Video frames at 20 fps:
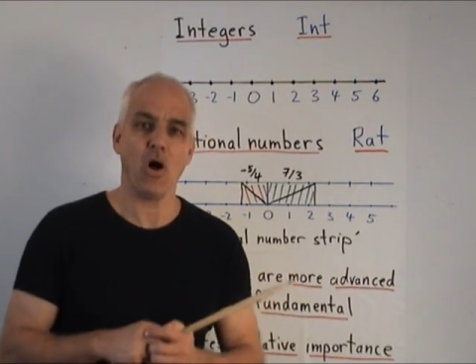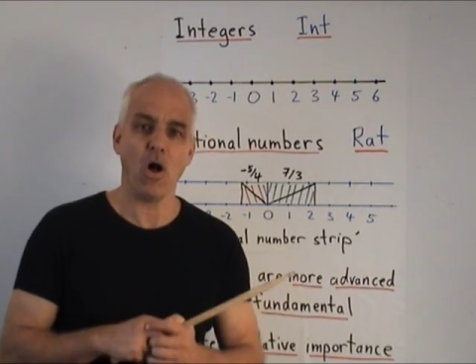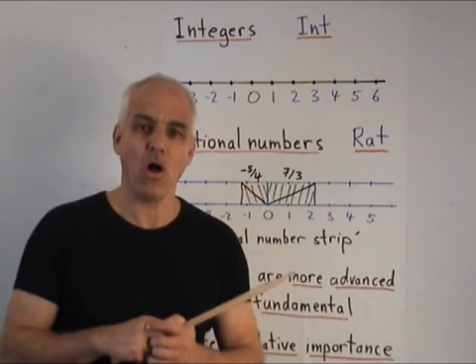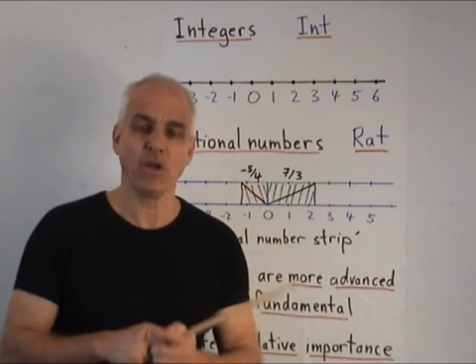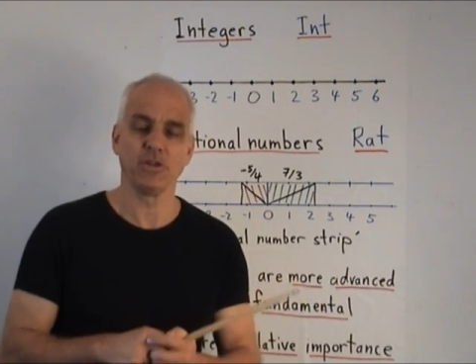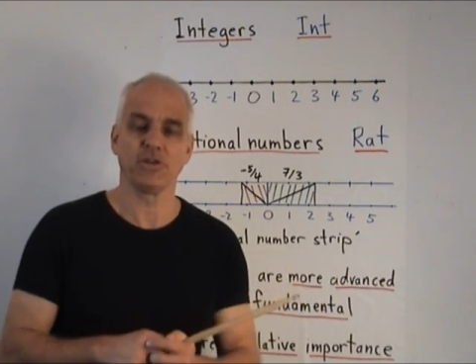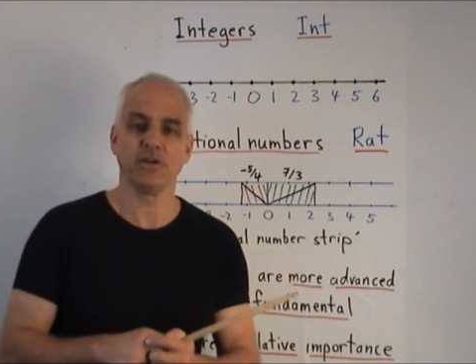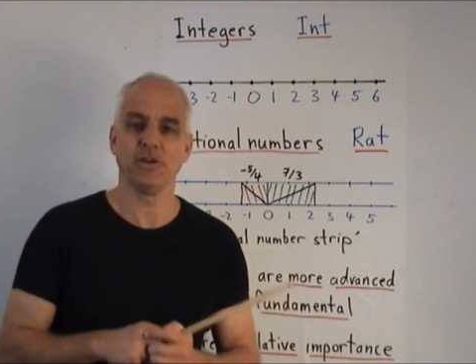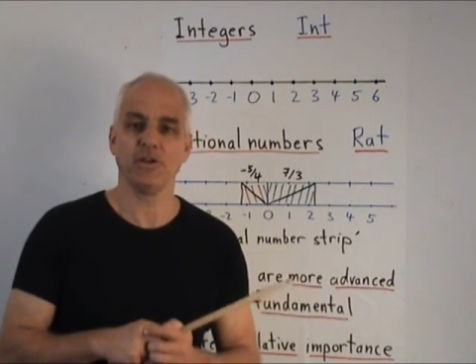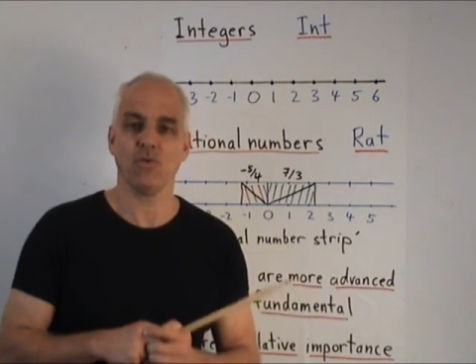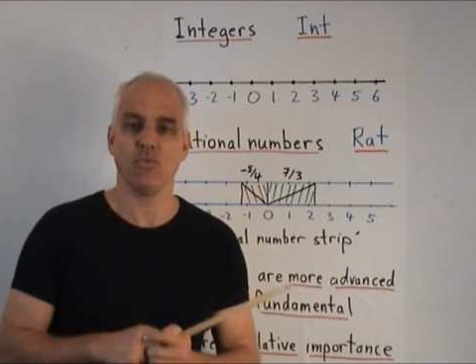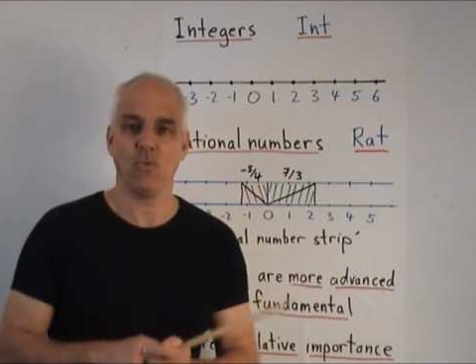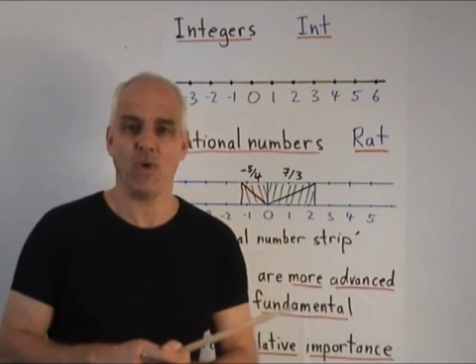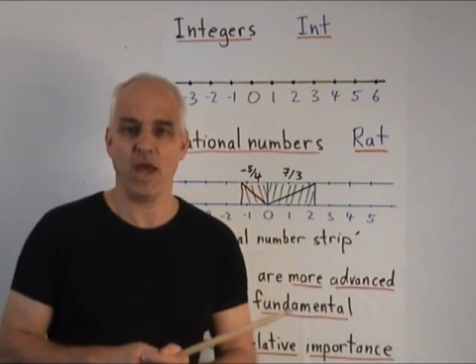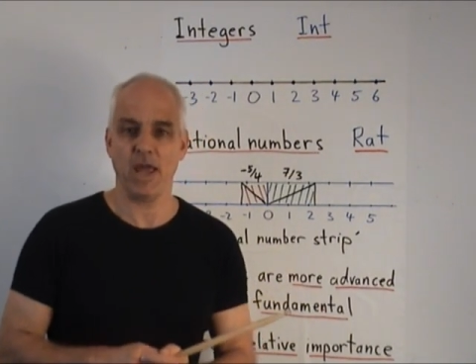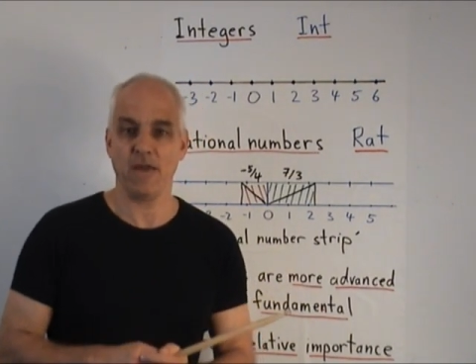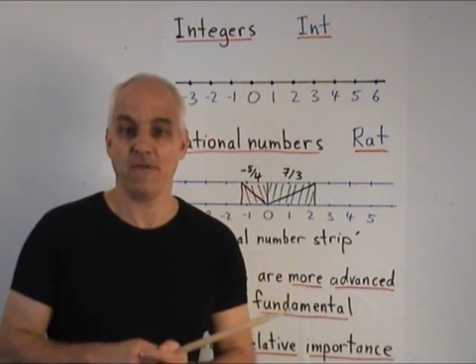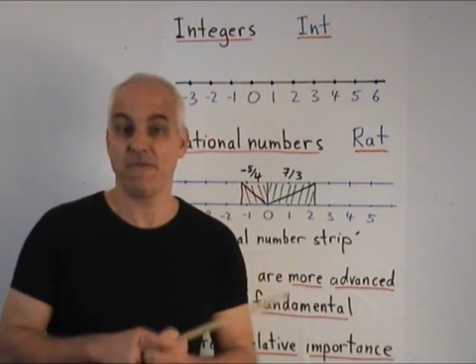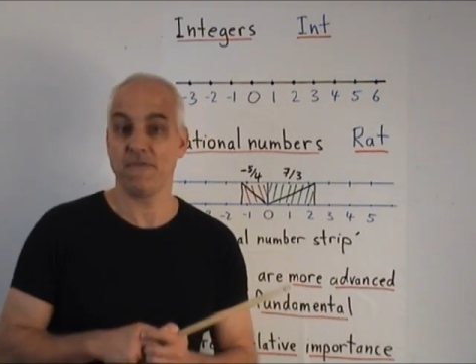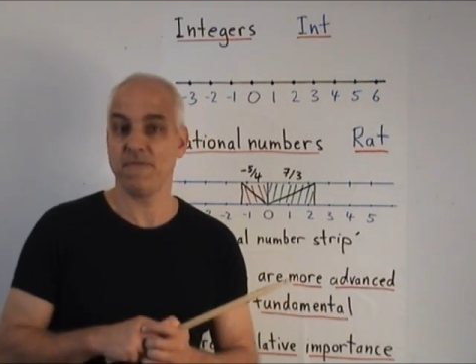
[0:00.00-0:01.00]
alternate
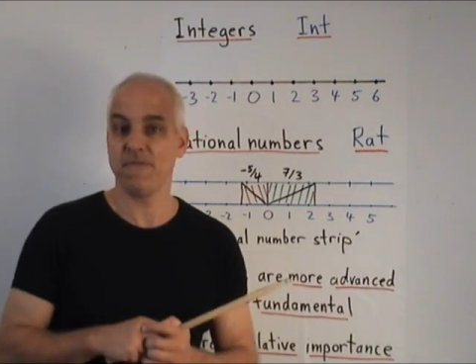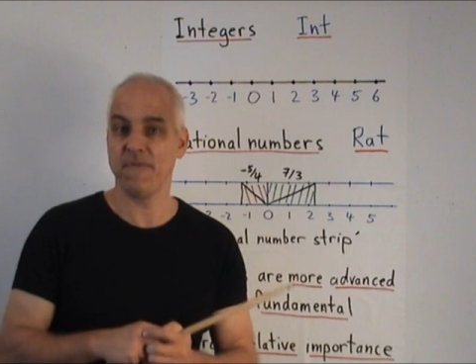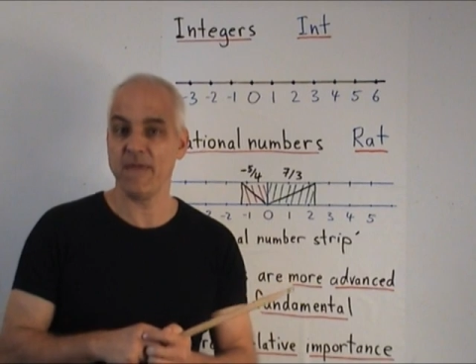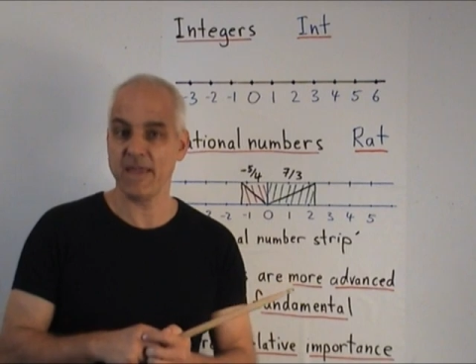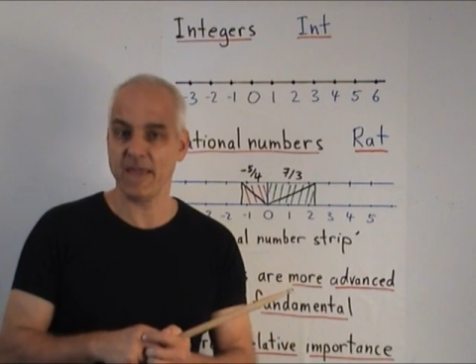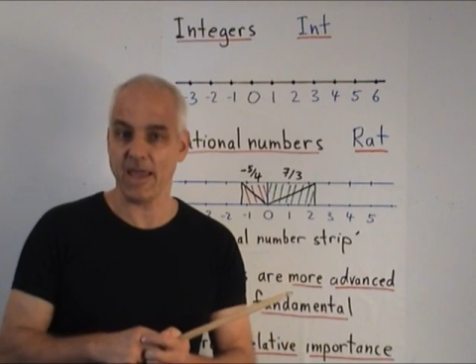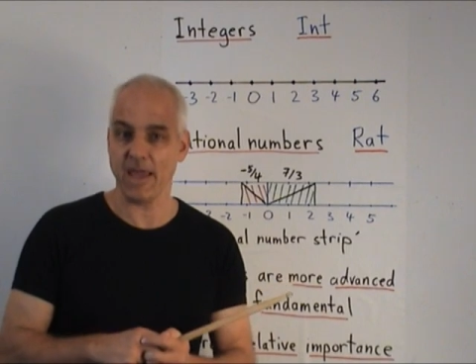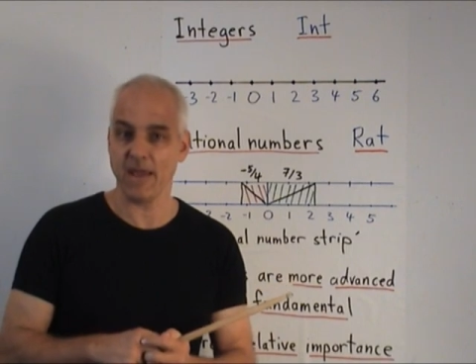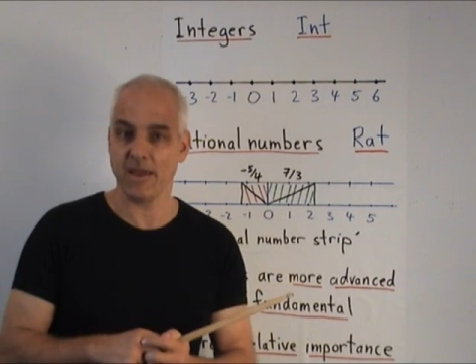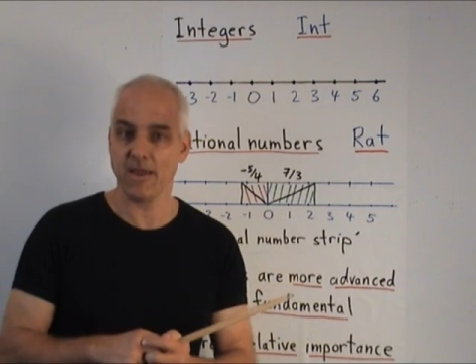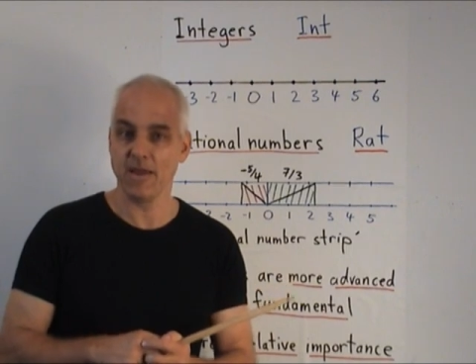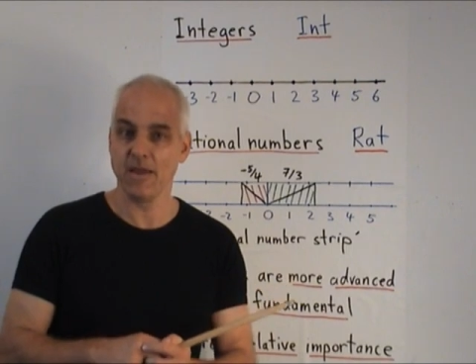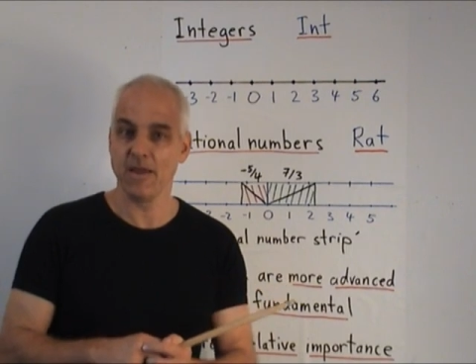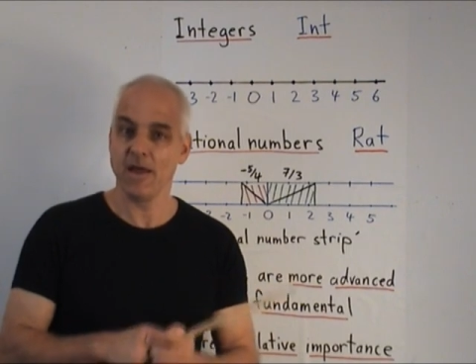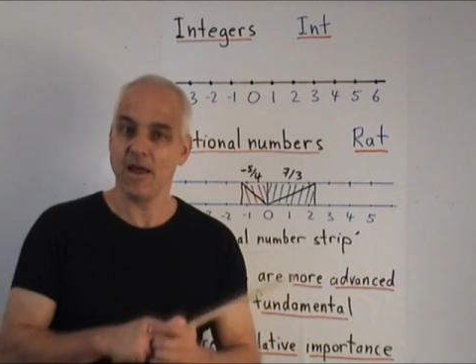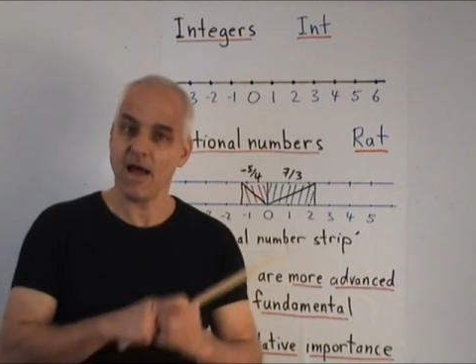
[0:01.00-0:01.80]
way of thinking